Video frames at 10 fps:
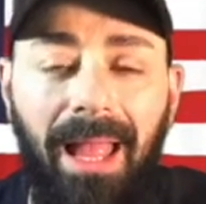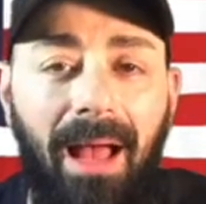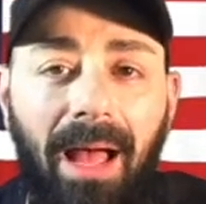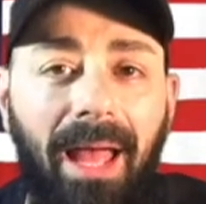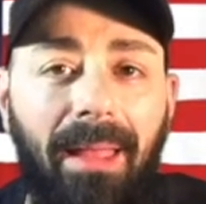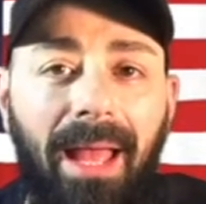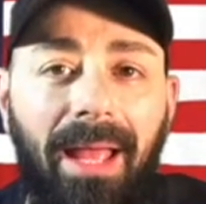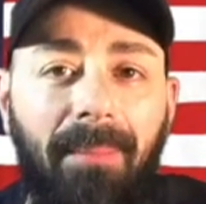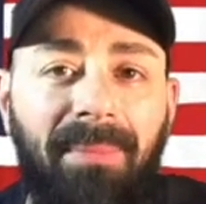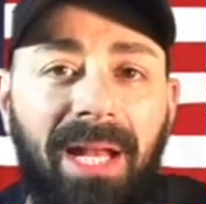
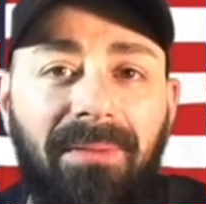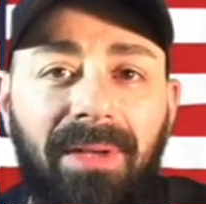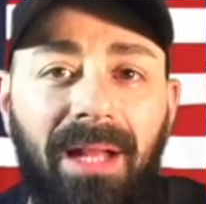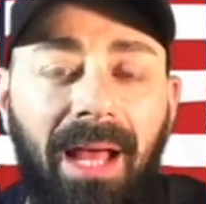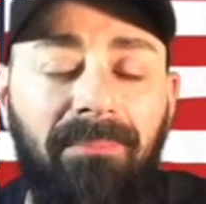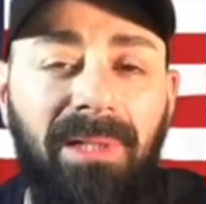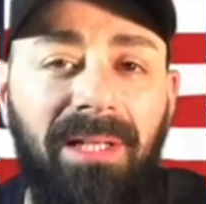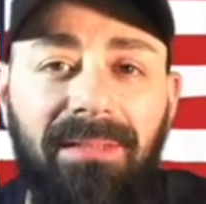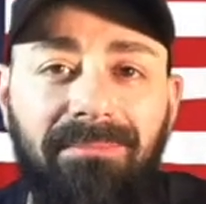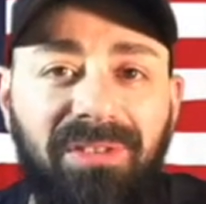I'm going
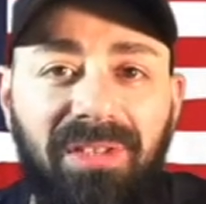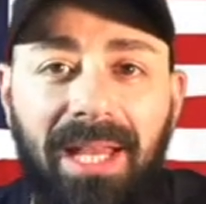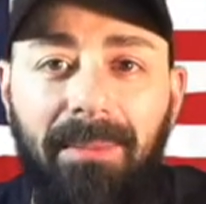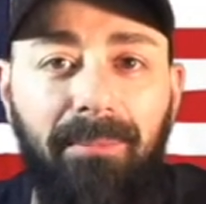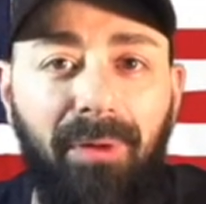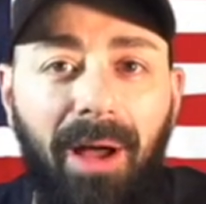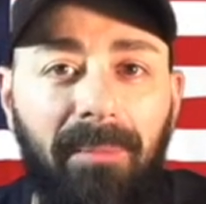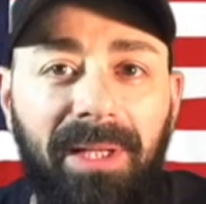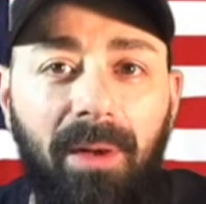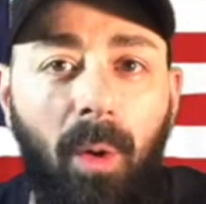to say
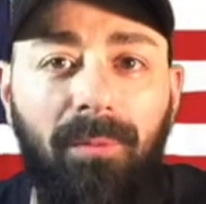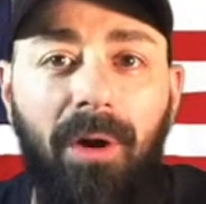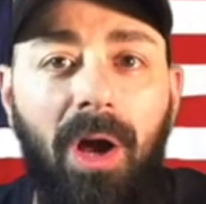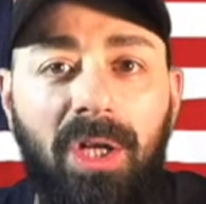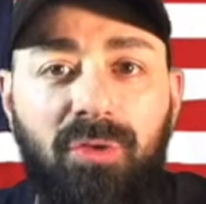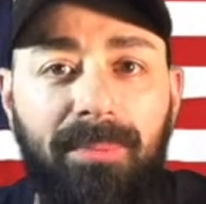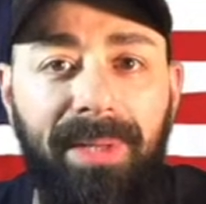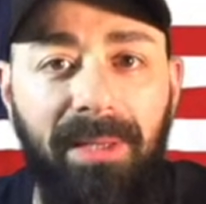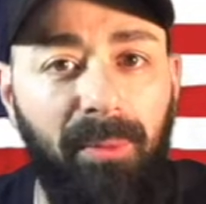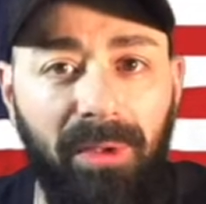probably over 100
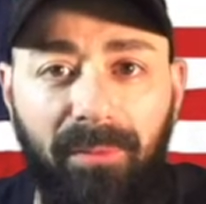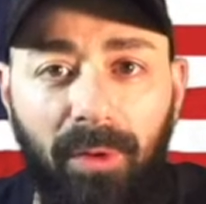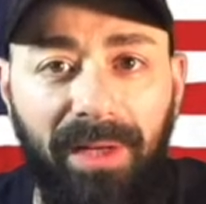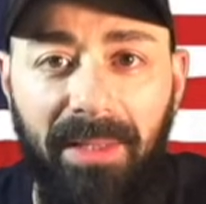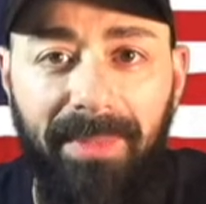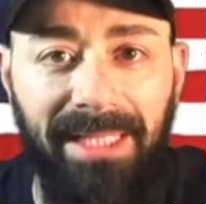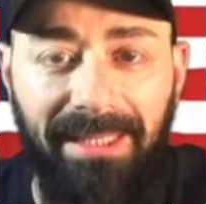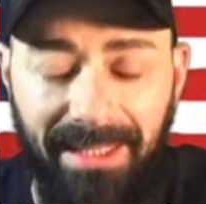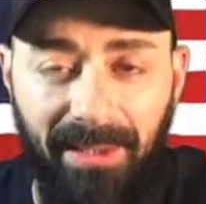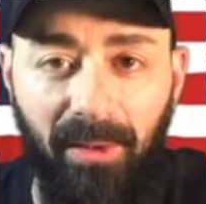people have already been
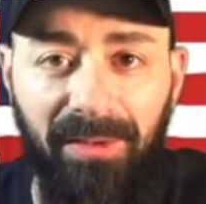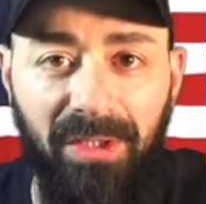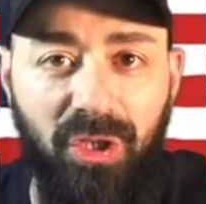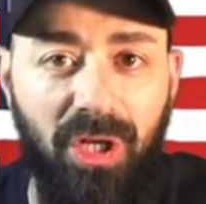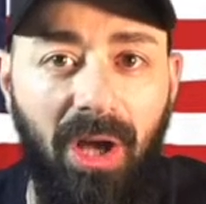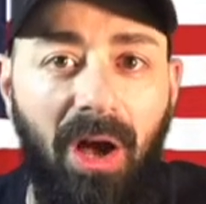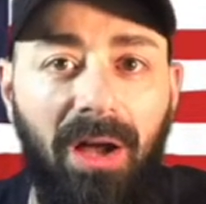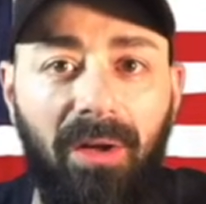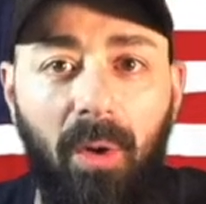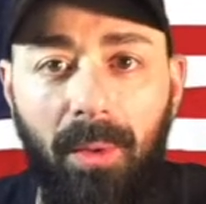killed in
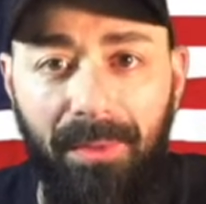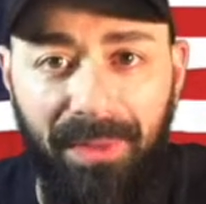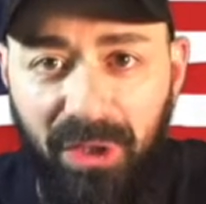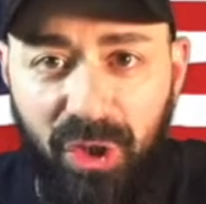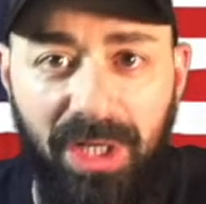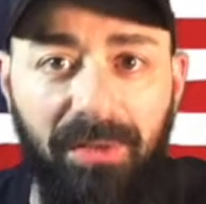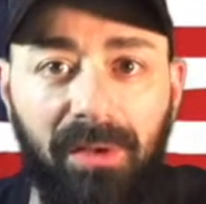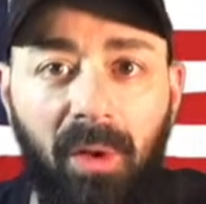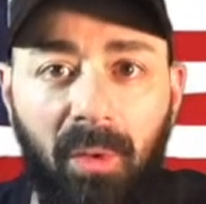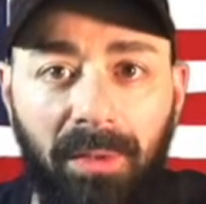Chicago this year
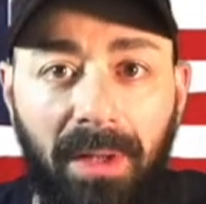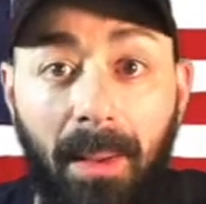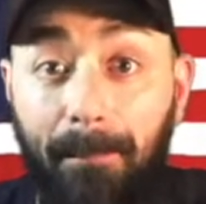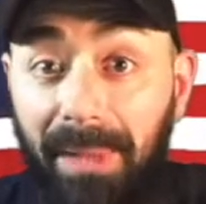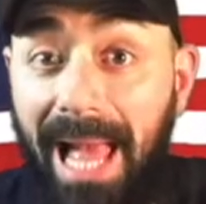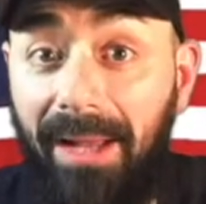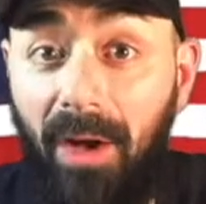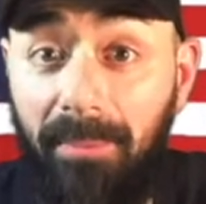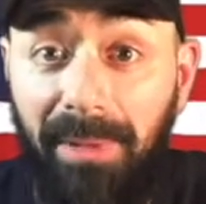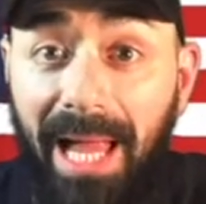alone. Black
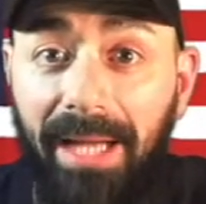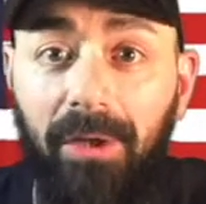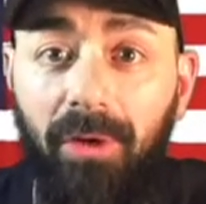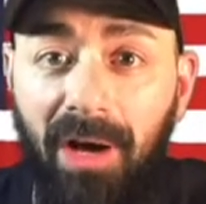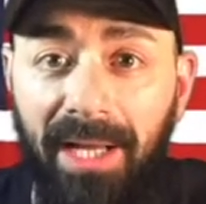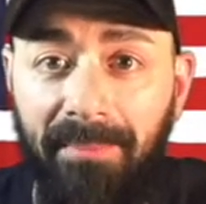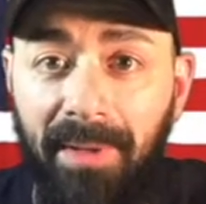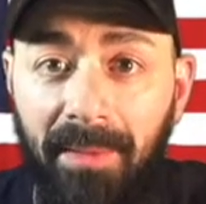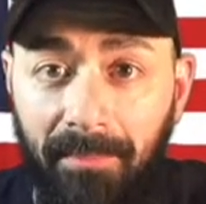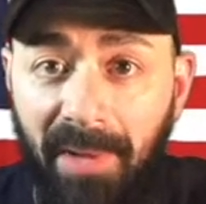on black crime,
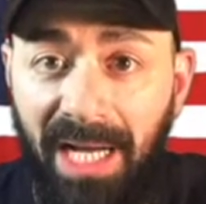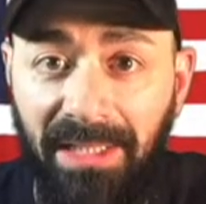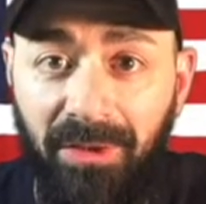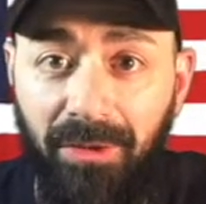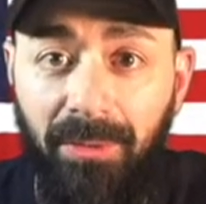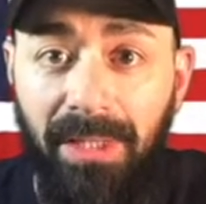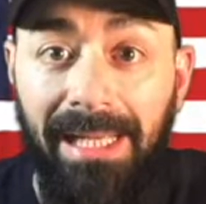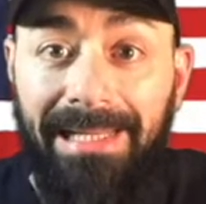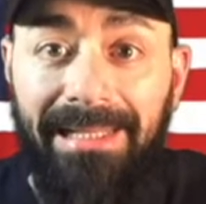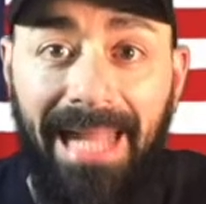mind you,
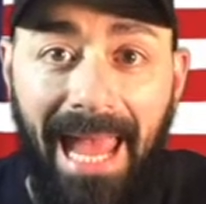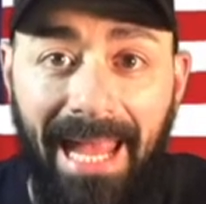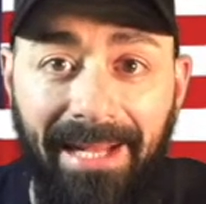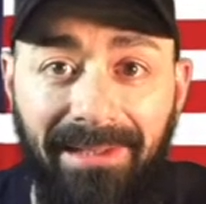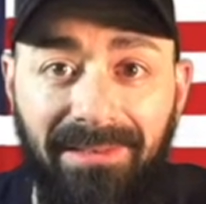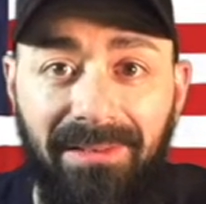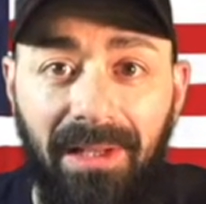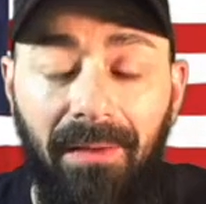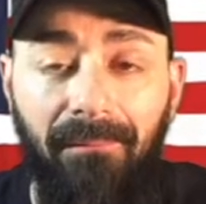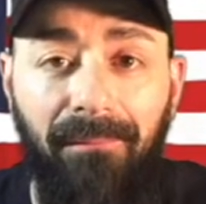gangs,
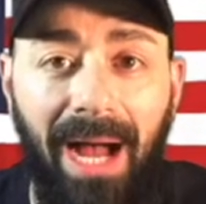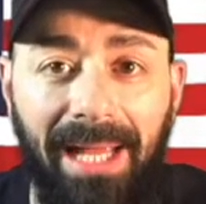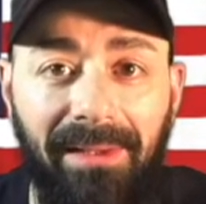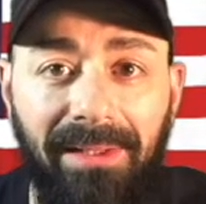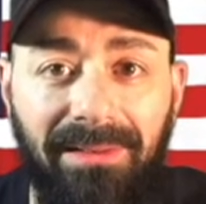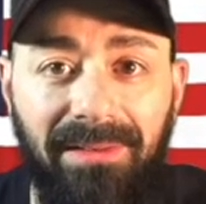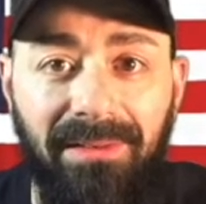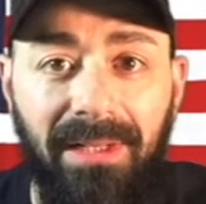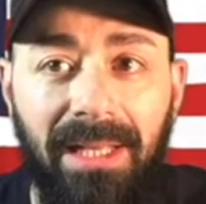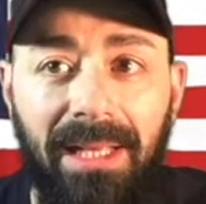
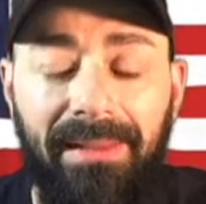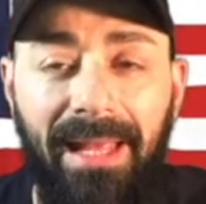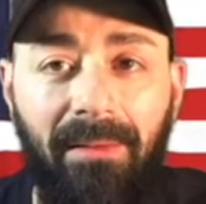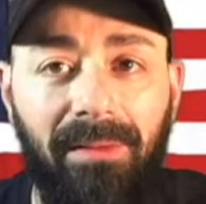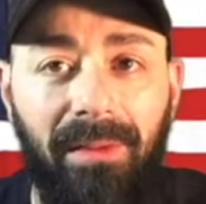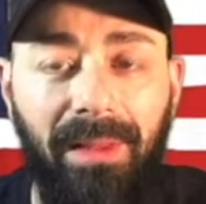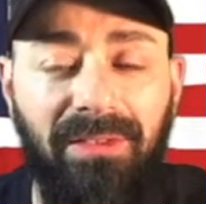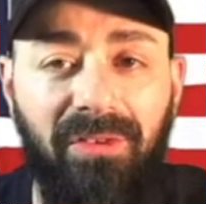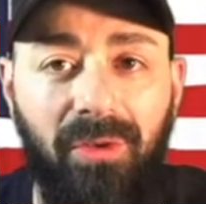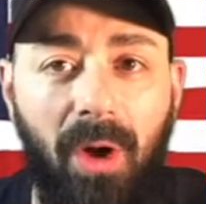violence. Then
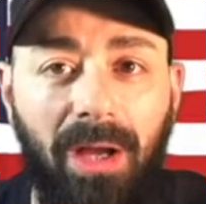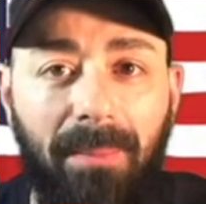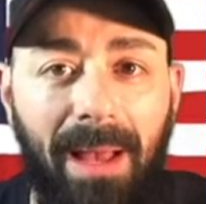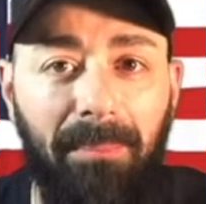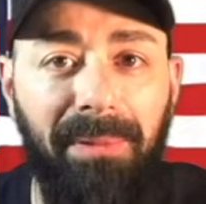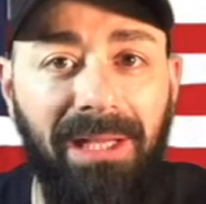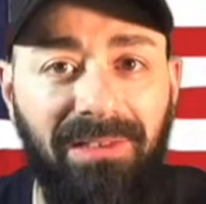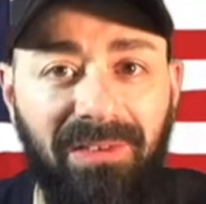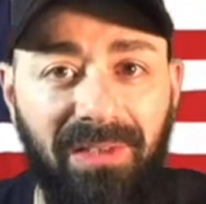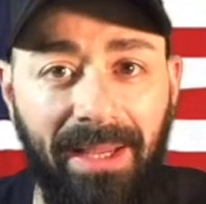let's talk about
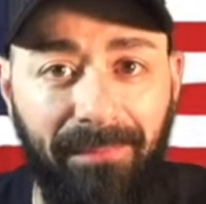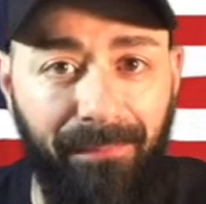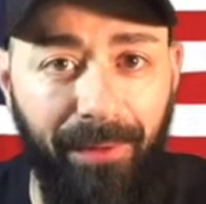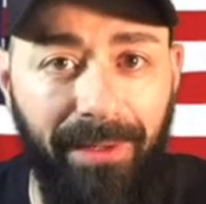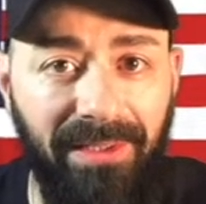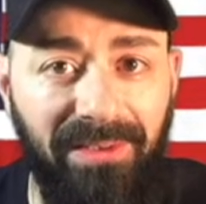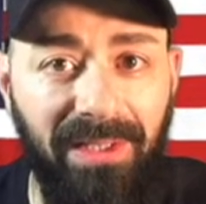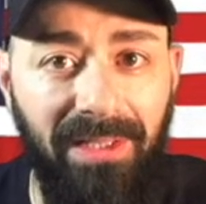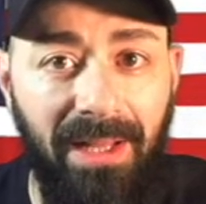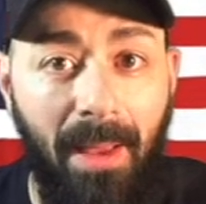places like
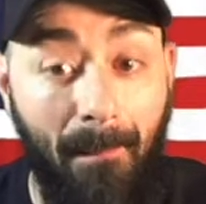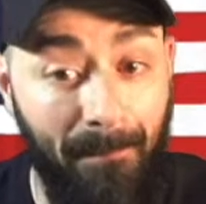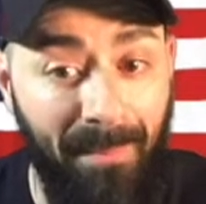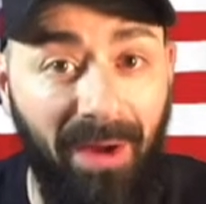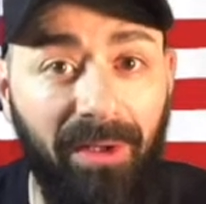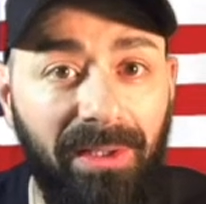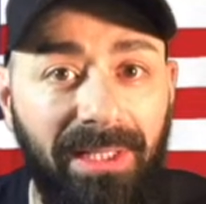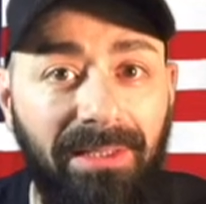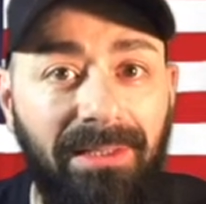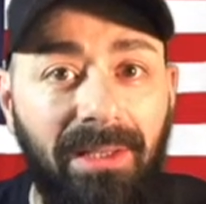Ferguson,
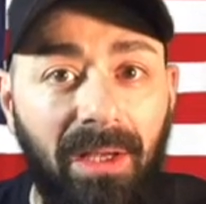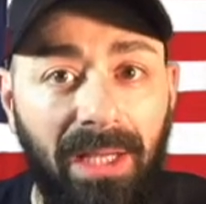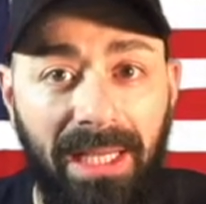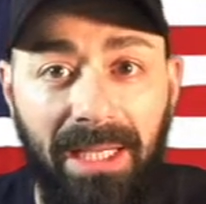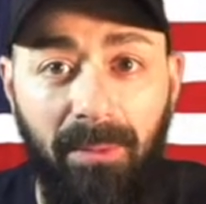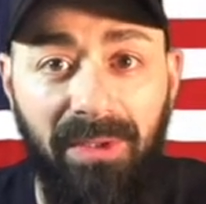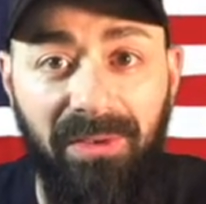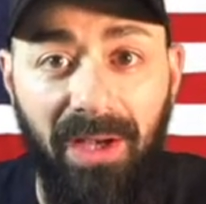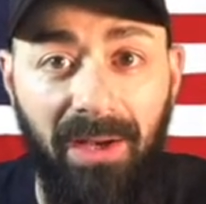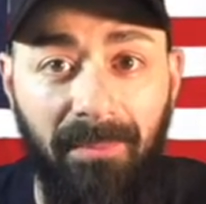Maryland. He was
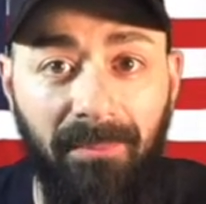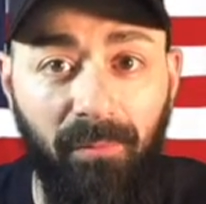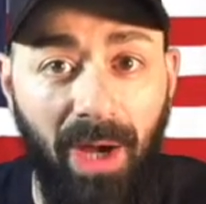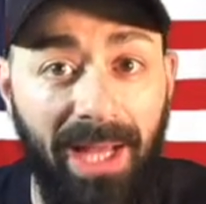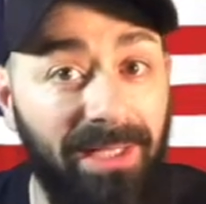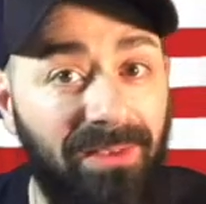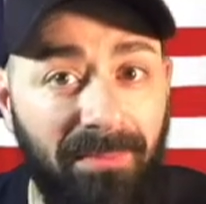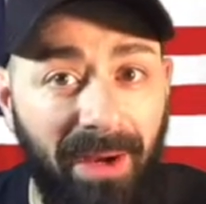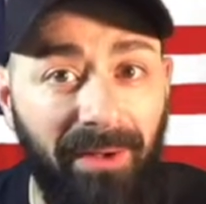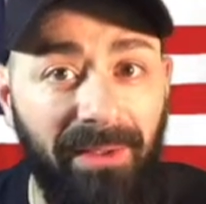riding to
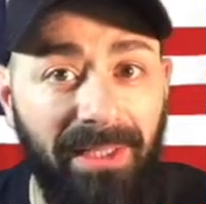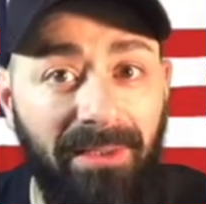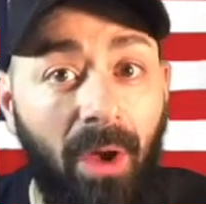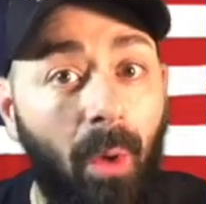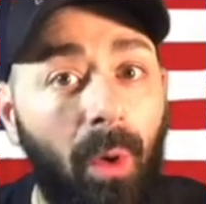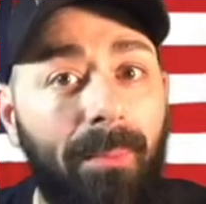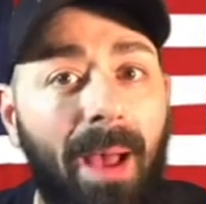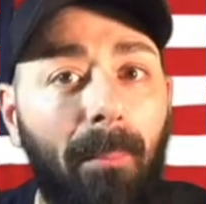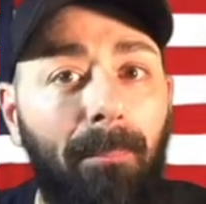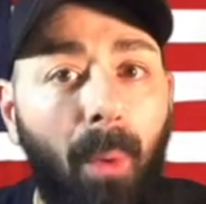Maryland. What
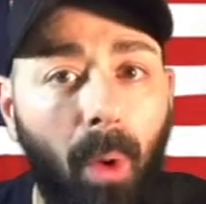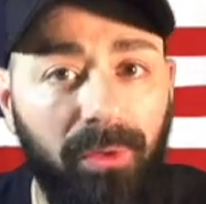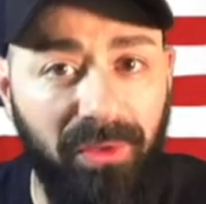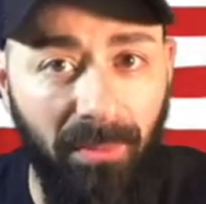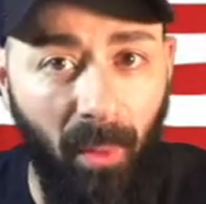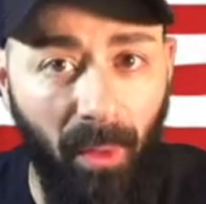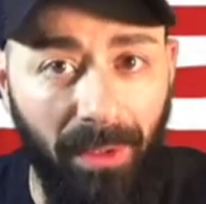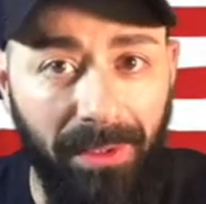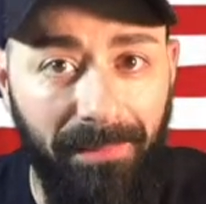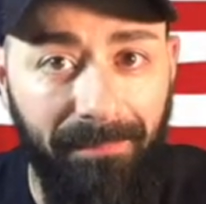about Baltimore?